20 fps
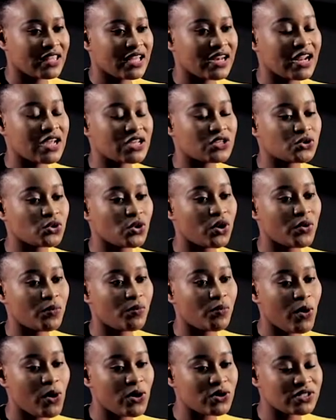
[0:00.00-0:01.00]
Then I saw a
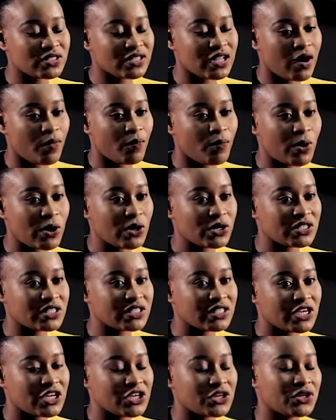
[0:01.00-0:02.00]
post about
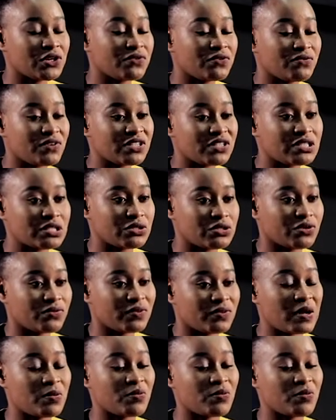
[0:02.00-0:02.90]
University of